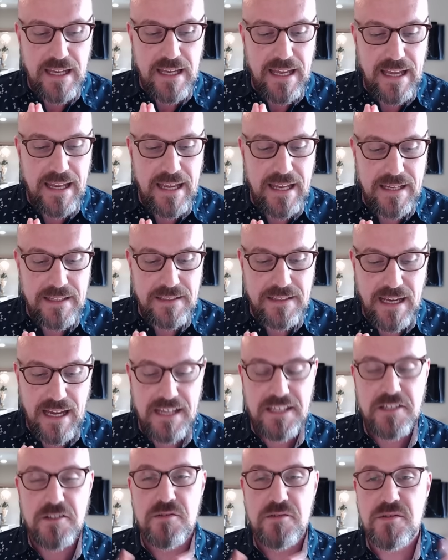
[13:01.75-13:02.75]
And
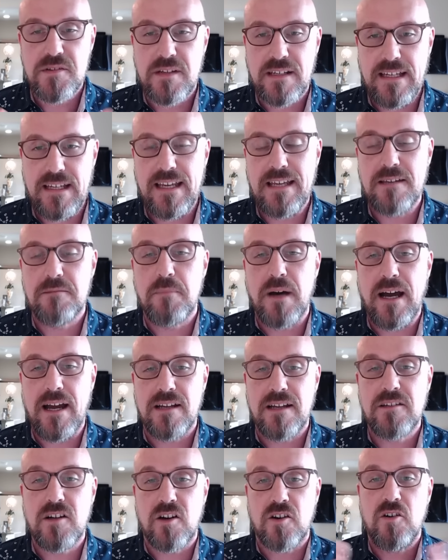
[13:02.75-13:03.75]
I use, again,
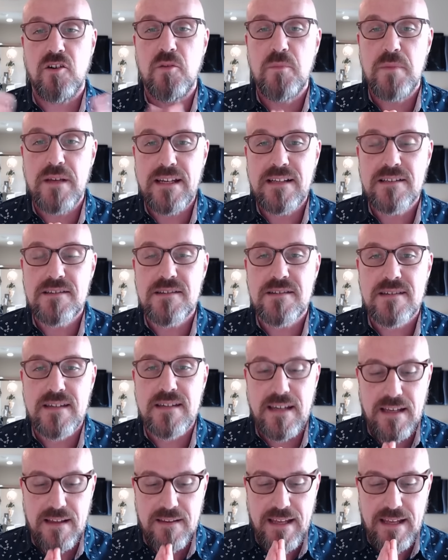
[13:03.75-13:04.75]
binaural beats
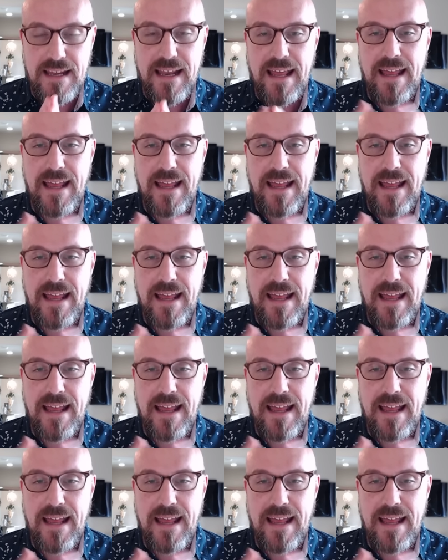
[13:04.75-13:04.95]
that